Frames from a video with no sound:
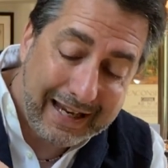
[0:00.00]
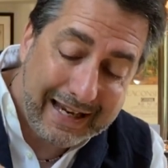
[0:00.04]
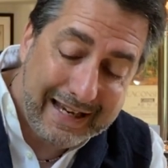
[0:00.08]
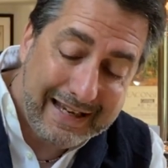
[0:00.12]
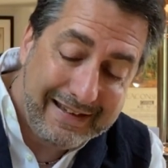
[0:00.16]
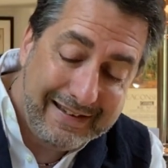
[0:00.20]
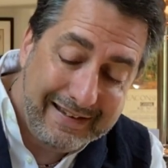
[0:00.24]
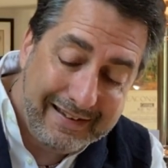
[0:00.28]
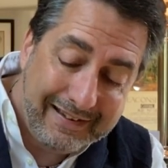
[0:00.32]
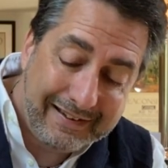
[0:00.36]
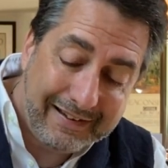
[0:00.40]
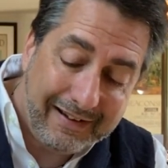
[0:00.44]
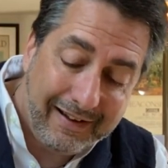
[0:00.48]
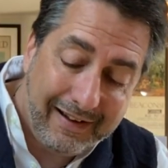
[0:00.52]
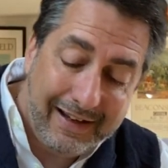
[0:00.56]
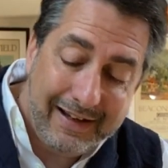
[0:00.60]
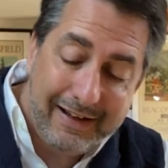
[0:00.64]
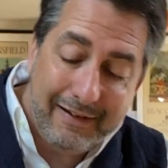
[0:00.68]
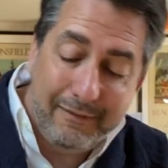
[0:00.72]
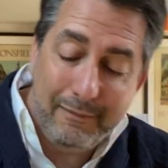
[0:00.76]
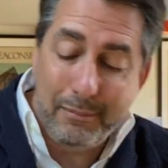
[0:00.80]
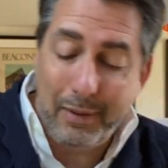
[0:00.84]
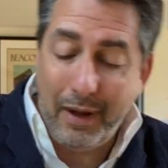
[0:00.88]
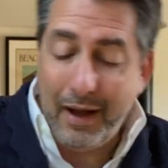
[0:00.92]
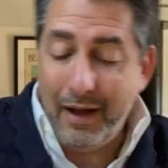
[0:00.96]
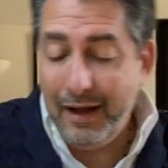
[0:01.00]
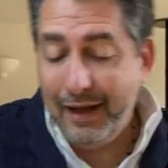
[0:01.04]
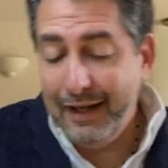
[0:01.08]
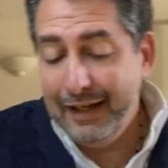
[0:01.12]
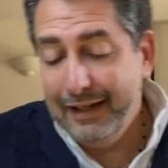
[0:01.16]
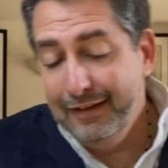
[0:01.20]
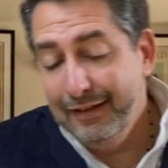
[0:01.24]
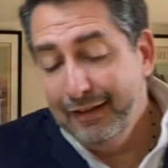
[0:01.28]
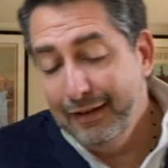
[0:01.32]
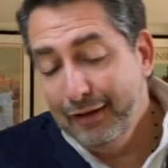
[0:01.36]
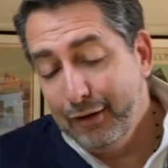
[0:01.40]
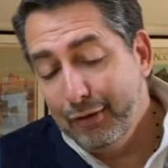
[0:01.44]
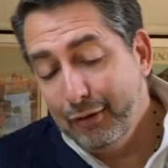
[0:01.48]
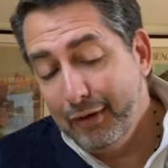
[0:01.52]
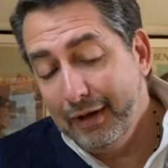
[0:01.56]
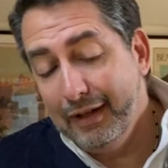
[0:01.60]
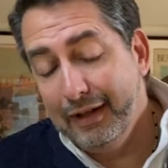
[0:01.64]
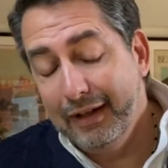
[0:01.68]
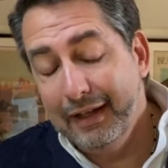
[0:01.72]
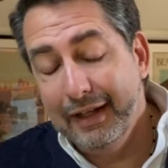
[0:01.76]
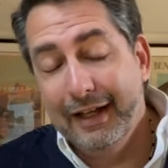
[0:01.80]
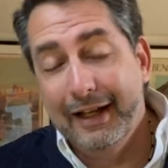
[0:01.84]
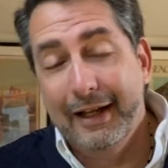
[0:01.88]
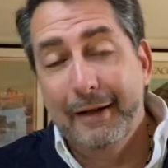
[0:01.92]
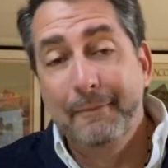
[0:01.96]
inside and behind the
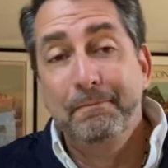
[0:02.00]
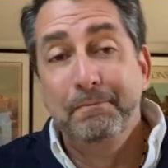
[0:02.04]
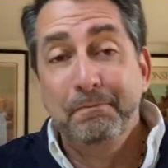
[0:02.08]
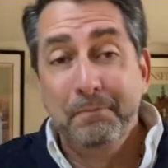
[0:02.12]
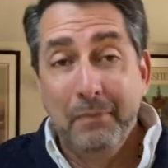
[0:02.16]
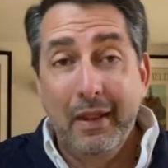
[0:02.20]
grille here.